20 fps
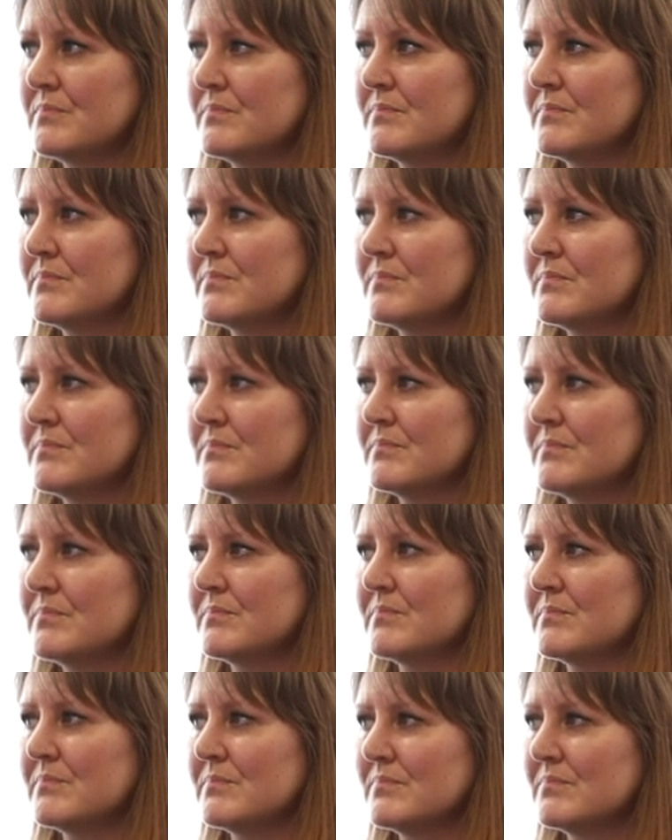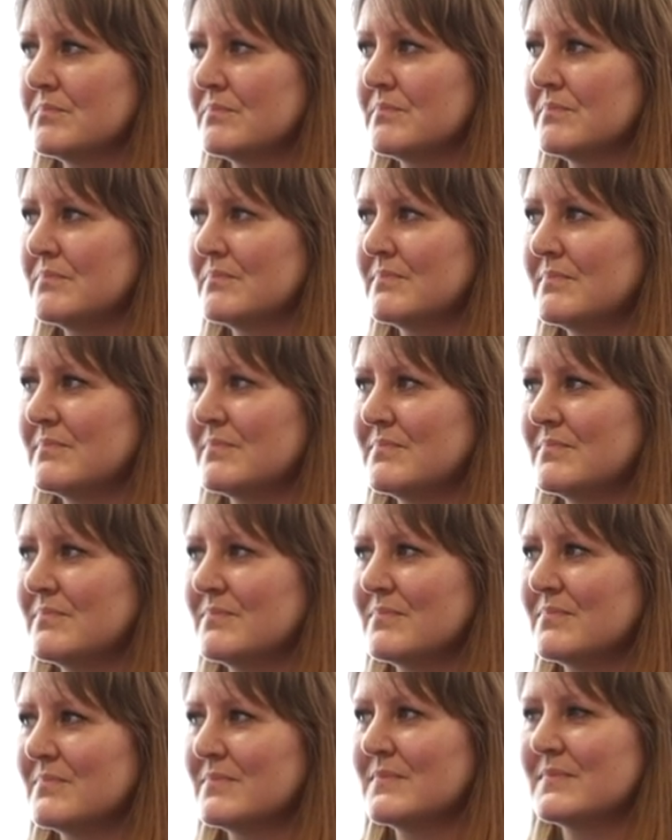
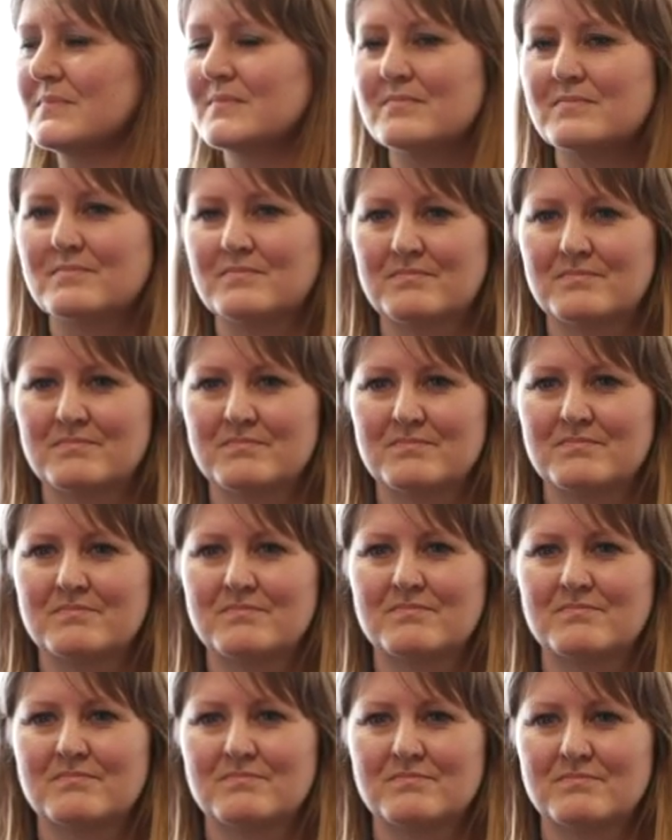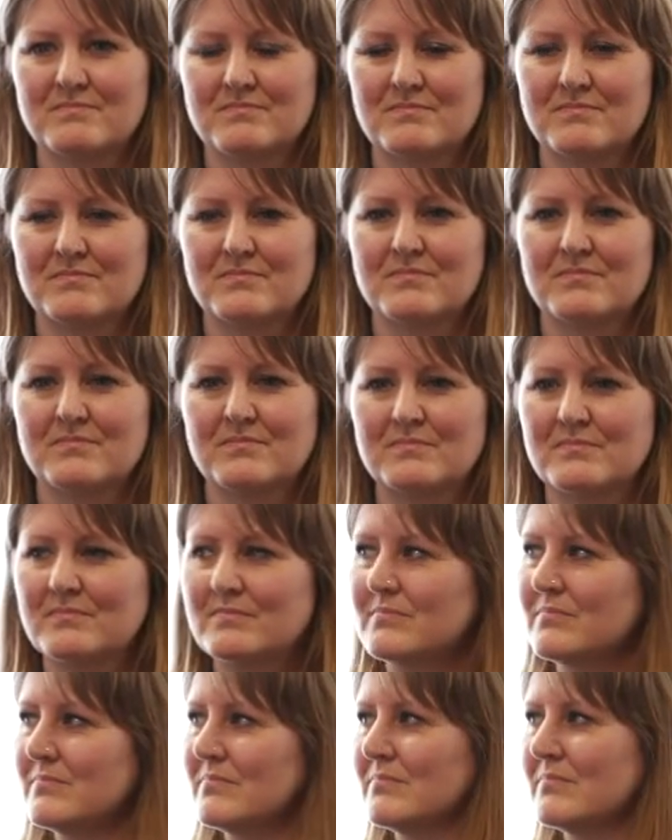
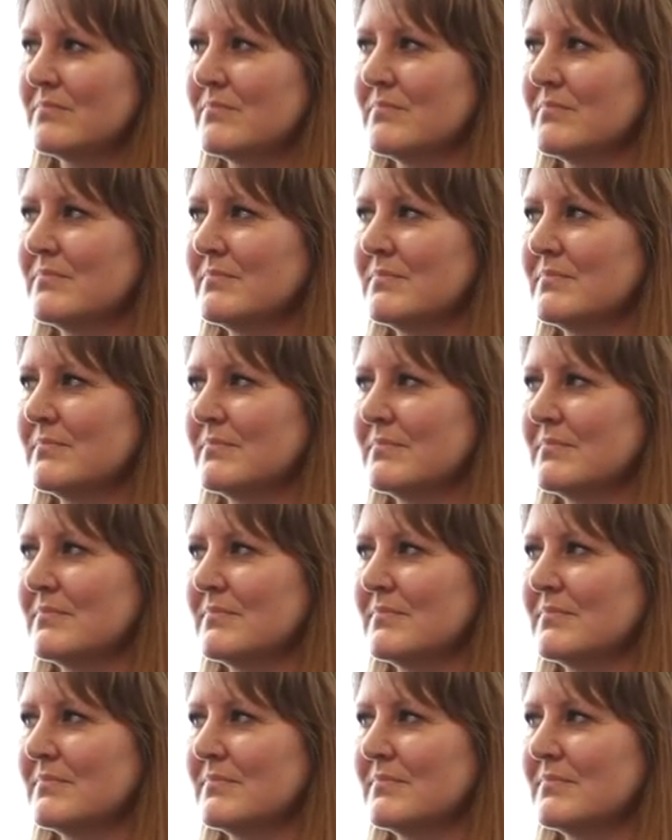[no speech]